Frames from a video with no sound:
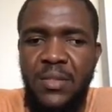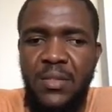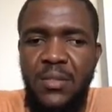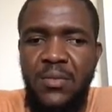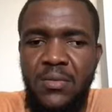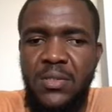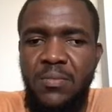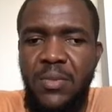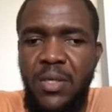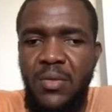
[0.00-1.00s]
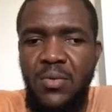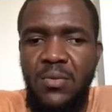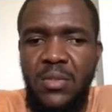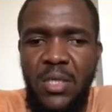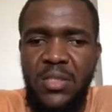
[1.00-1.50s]
run the below
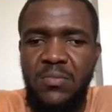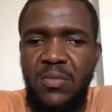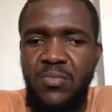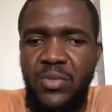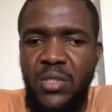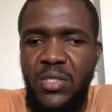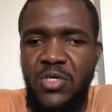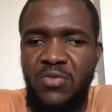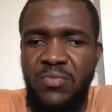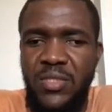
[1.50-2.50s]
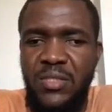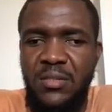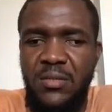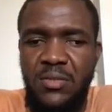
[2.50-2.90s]
Ansible builder command